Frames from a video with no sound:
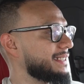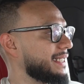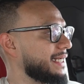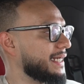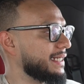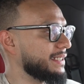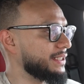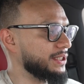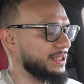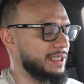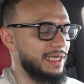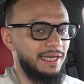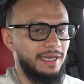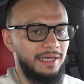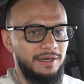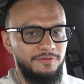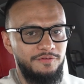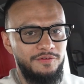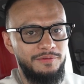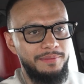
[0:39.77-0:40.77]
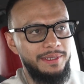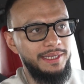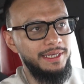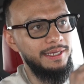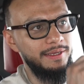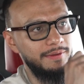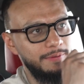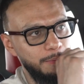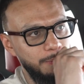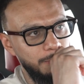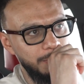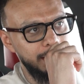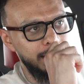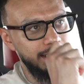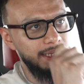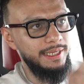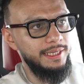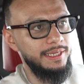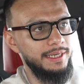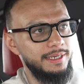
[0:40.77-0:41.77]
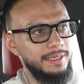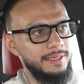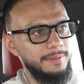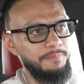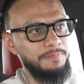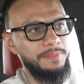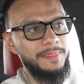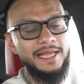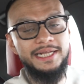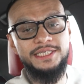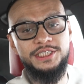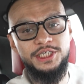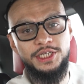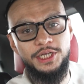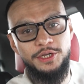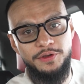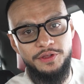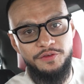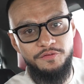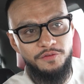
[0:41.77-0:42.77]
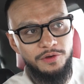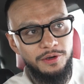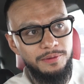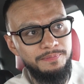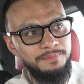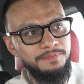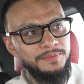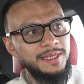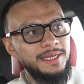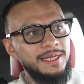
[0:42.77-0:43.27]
like I just got out of a meeting with a engineering firm.